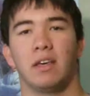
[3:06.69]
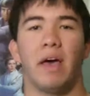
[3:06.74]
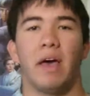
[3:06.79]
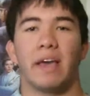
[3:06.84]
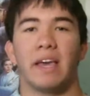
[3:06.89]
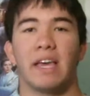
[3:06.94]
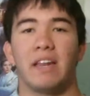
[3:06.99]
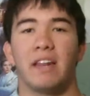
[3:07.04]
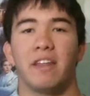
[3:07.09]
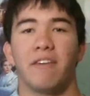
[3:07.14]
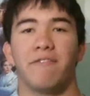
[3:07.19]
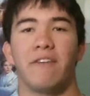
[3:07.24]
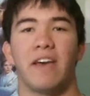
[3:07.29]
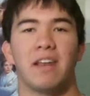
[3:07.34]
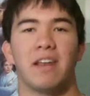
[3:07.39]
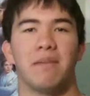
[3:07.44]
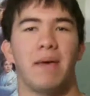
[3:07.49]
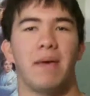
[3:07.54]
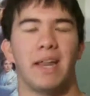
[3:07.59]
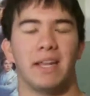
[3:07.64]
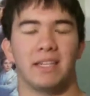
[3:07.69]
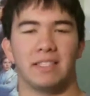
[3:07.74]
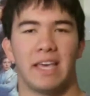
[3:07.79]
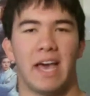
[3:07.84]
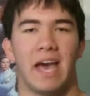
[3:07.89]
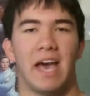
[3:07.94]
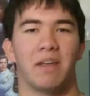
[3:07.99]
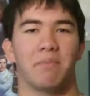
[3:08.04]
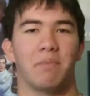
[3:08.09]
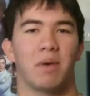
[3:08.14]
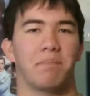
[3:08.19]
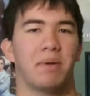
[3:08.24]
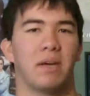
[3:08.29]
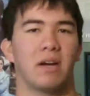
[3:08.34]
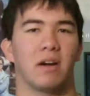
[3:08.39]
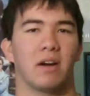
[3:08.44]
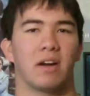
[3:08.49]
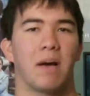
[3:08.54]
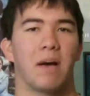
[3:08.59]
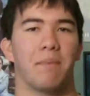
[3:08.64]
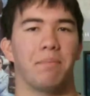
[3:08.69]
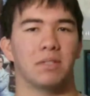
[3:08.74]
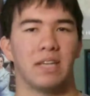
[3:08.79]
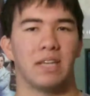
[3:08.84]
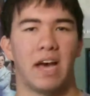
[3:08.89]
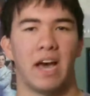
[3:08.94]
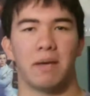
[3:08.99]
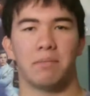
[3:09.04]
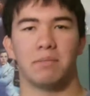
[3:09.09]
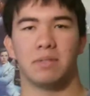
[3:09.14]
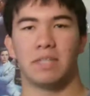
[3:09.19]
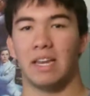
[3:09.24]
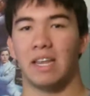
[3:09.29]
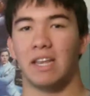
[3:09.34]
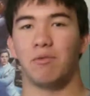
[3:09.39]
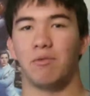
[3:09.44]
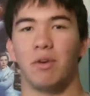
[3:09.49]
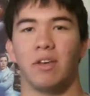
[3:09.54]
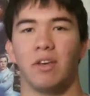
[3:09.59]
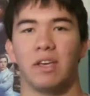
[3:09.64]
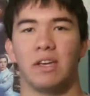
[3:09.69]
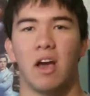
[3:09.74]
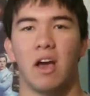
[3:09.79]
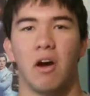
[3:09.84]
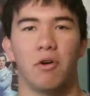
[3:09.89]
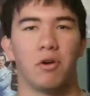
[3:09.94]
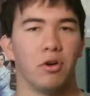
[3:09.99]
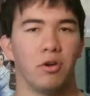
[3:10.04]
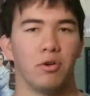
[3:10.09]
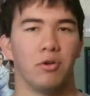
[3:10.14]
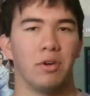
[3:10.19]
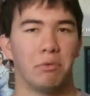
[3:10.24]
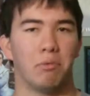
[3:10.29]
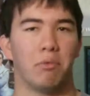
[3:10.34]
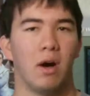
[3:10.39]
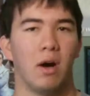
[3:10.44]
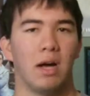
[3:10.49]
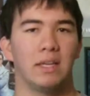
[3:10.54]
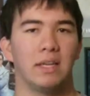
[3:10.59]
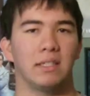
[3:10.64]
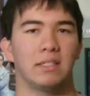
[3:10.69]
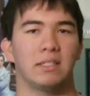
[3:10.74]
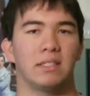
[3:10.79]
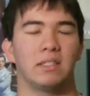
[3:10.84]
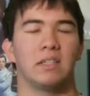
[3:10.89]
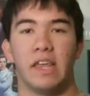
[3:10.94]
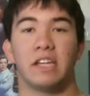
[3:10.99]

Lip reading: But like, in The Phantom Menace, they had him appear a couple times. They didn't really know who he was.